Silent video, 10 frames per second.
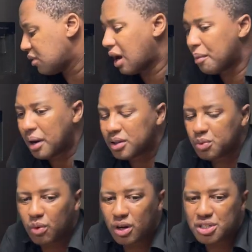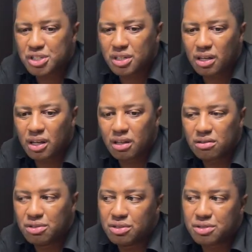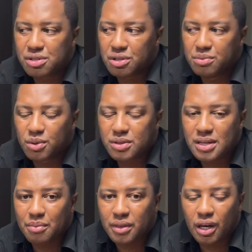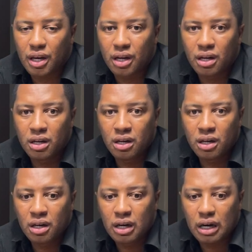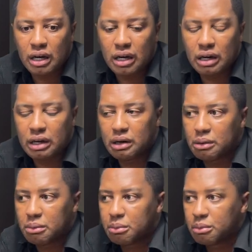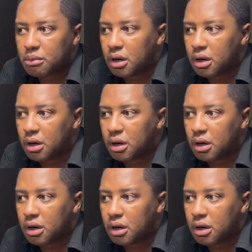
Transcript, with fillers: yeah, I might watch a little YouTube or something um,